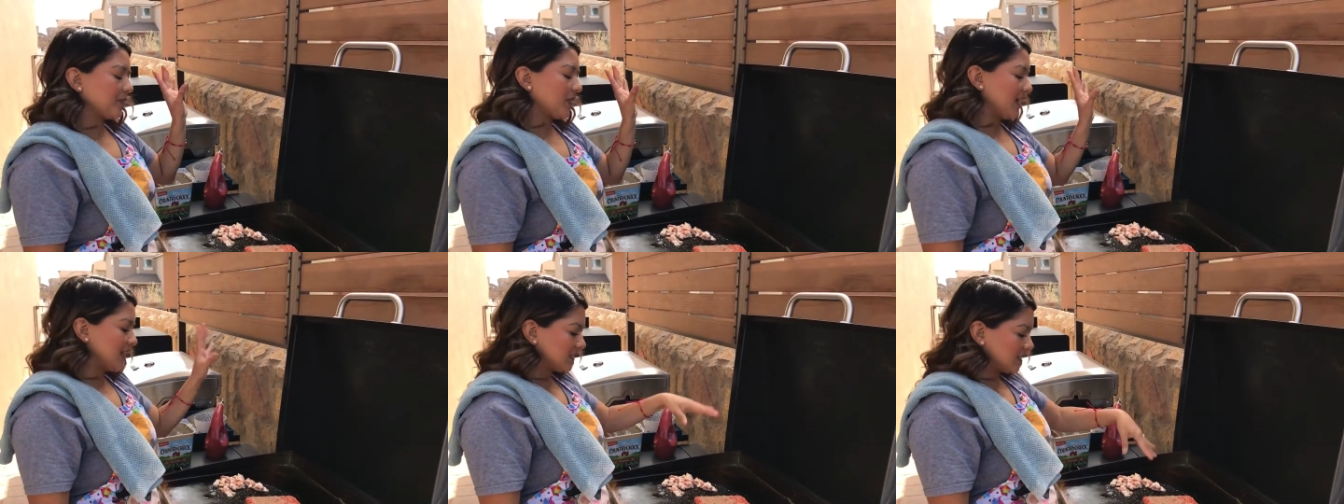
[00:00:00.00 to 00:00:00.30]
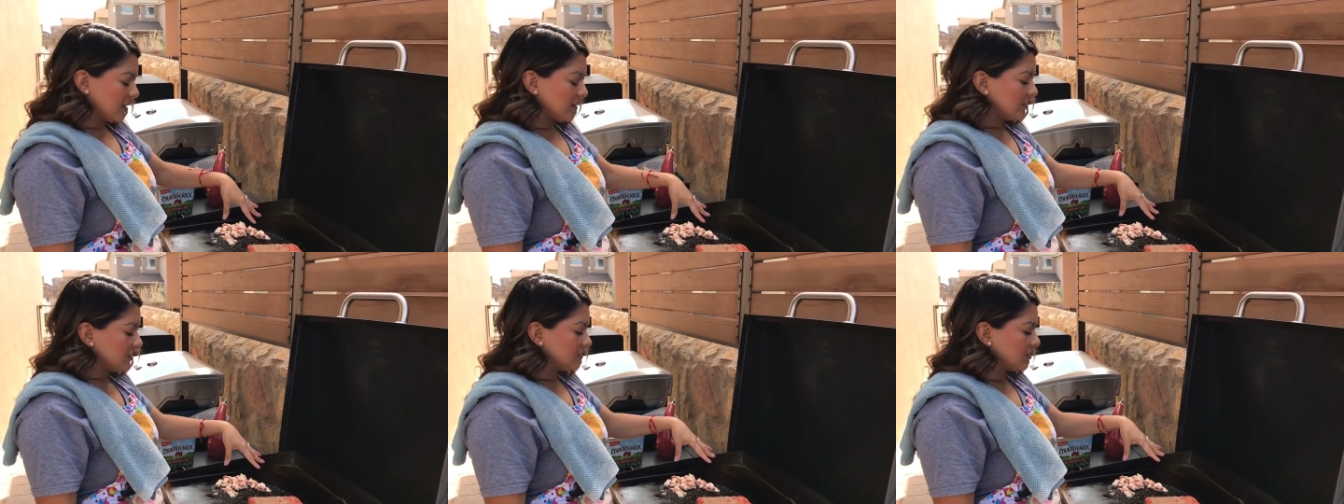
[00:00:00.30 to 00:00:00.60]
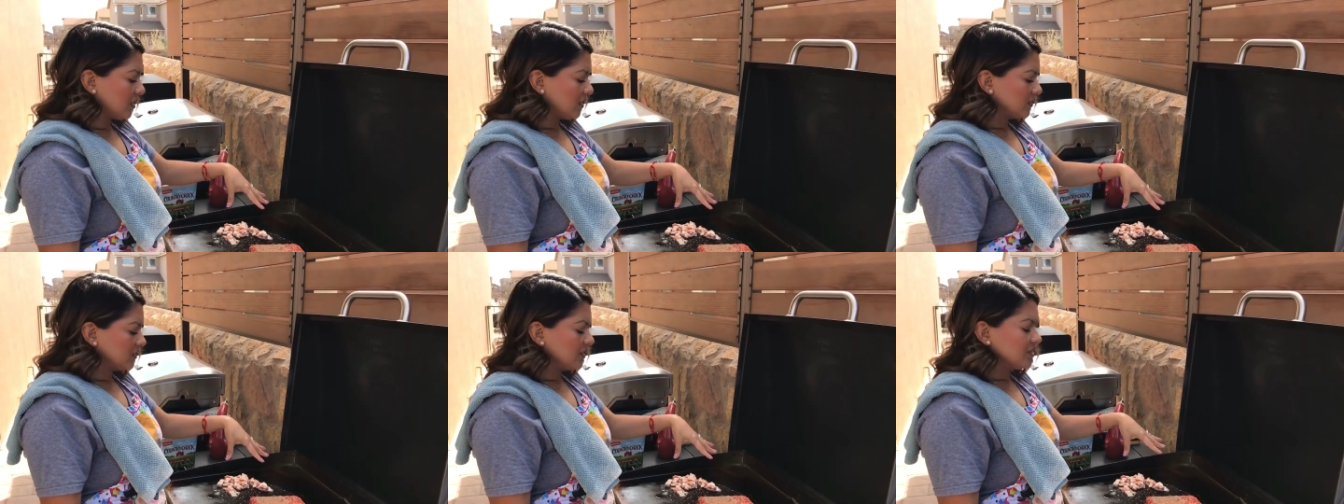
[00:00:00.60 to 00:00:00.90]
Italian
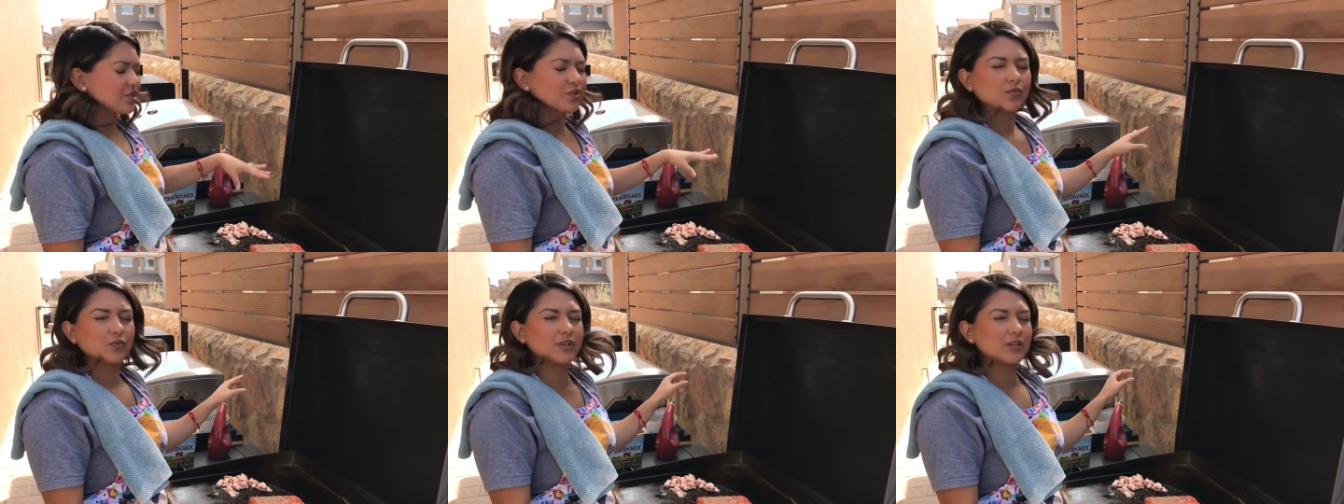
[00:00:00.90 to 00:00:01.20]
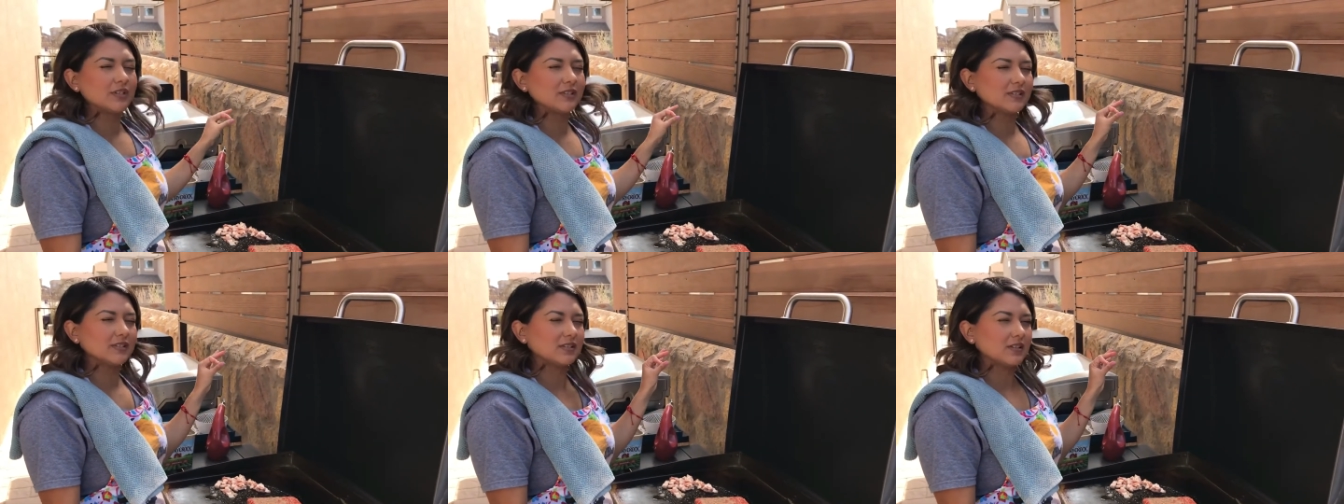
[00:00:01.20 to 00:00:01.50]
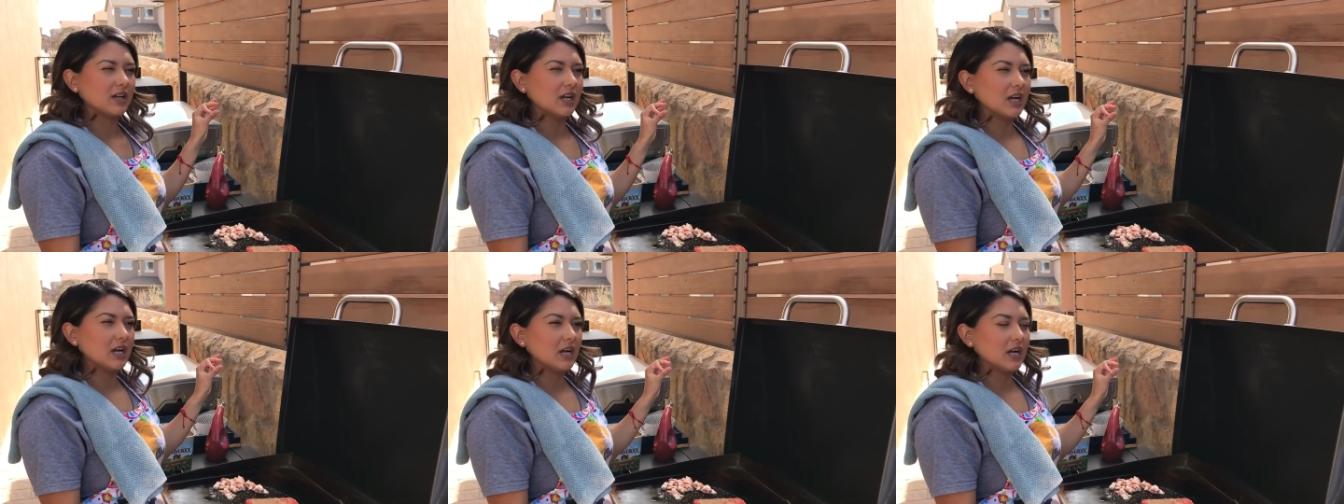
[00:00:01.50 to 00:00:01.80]
sausage was
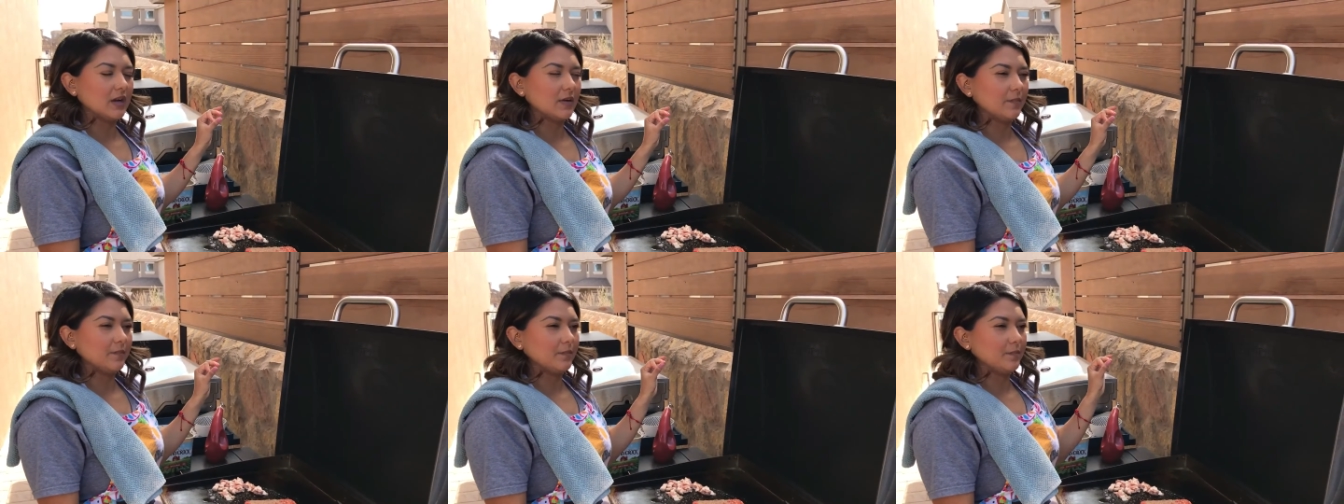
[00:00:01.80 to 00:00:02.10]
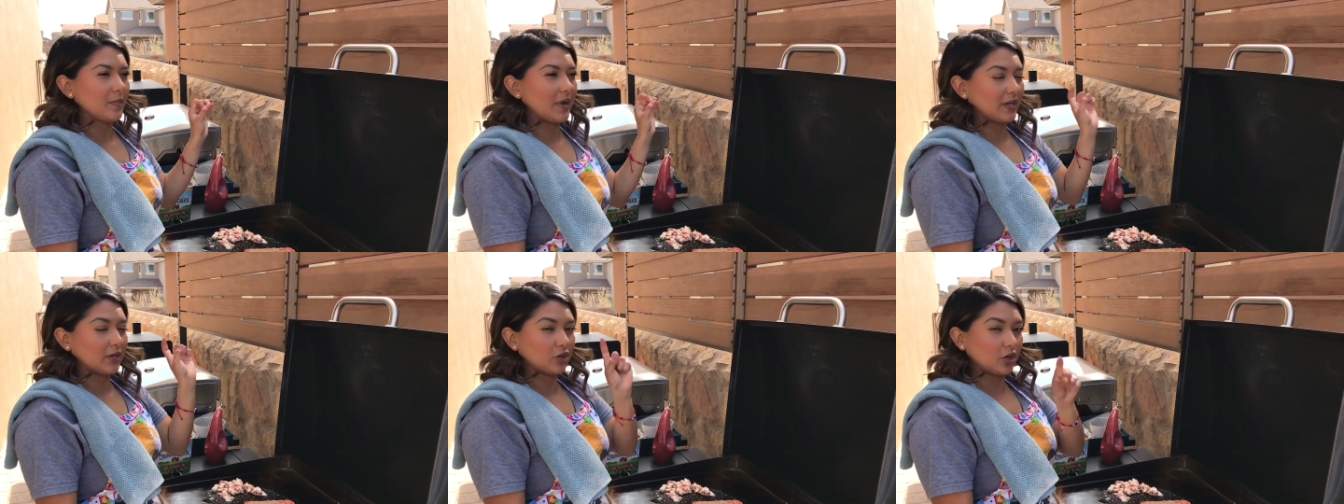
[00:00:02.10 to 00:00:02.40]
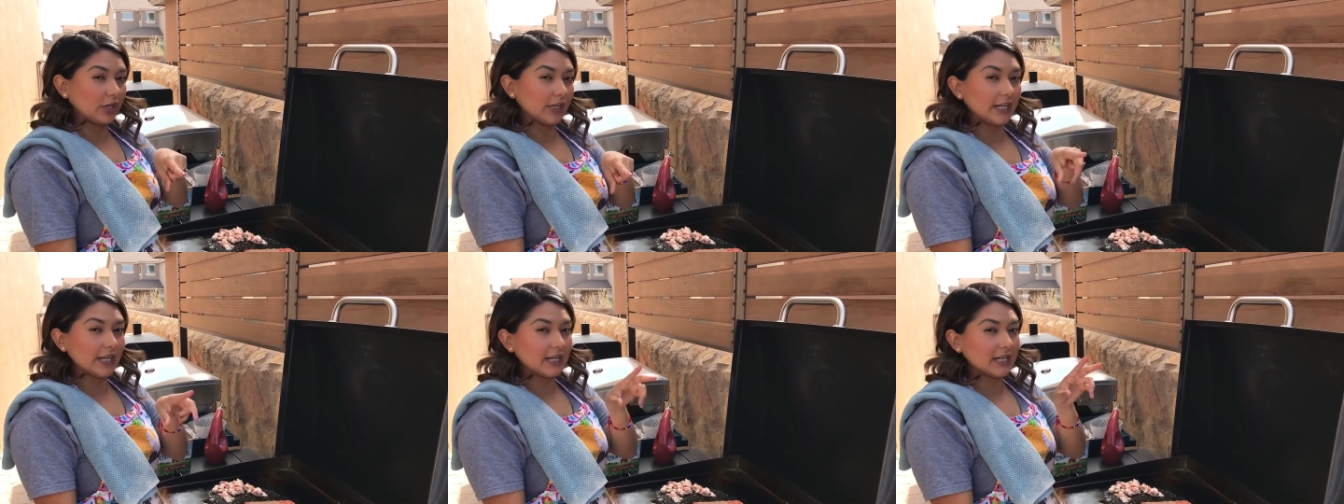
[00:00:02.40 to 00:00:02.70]
my
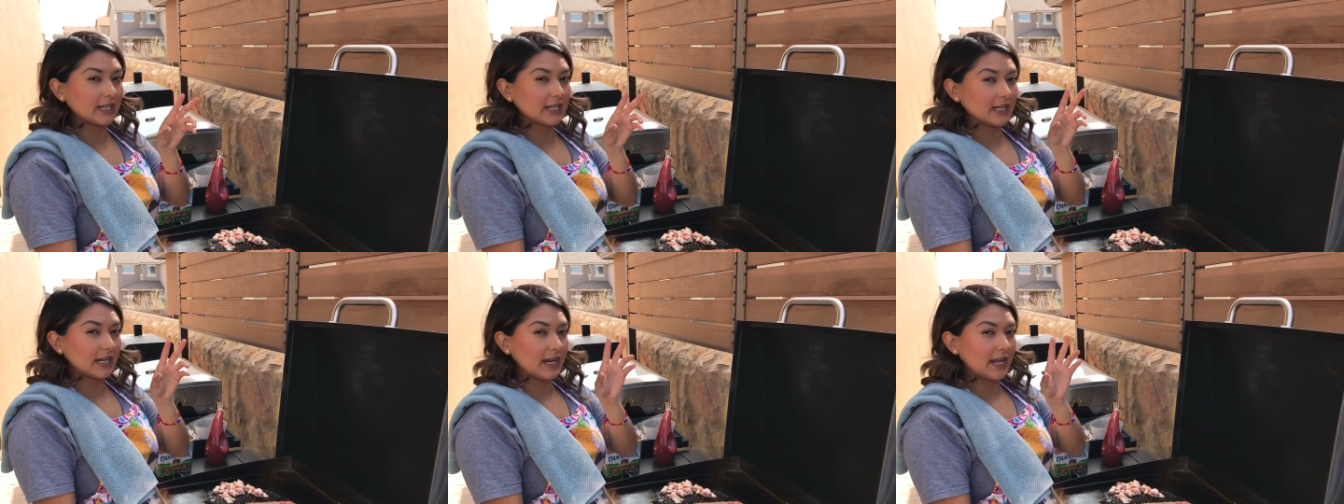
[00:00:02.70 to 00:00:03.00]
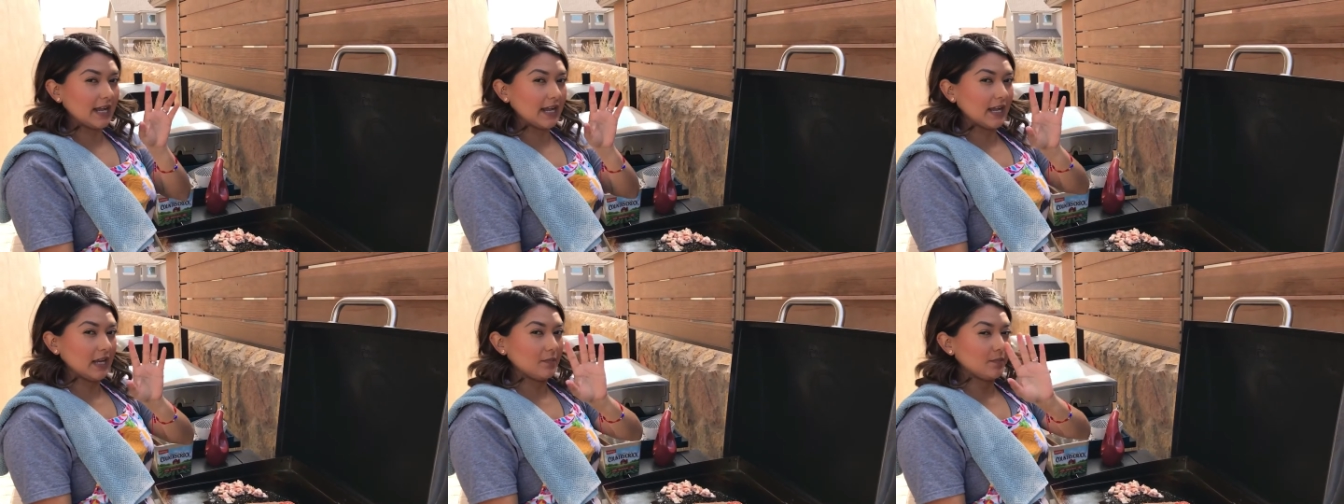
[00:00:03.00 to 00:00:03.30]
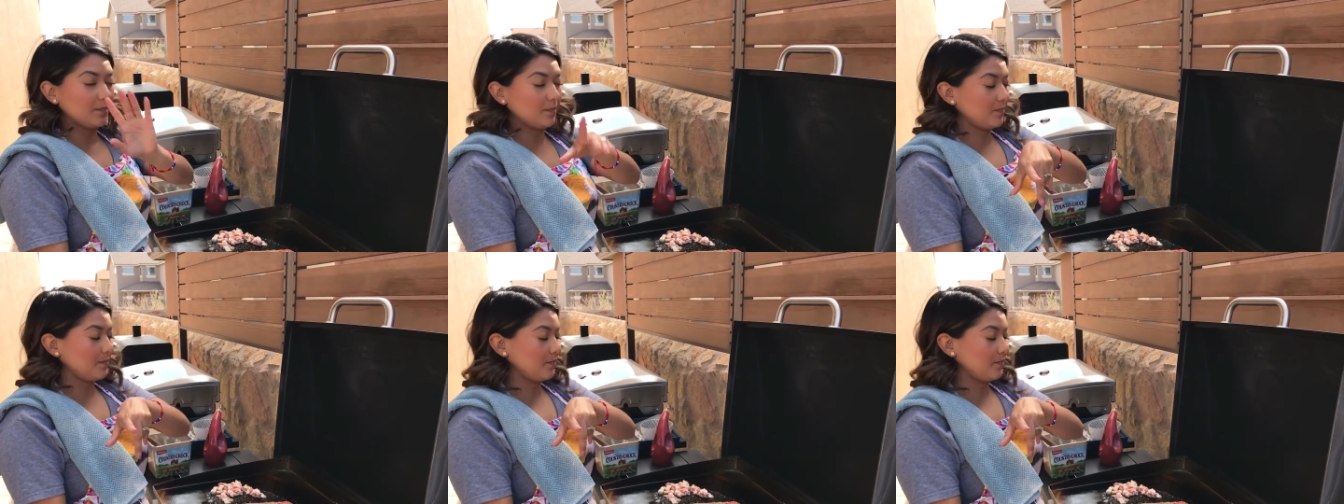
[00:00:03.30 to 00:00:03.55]
garlic and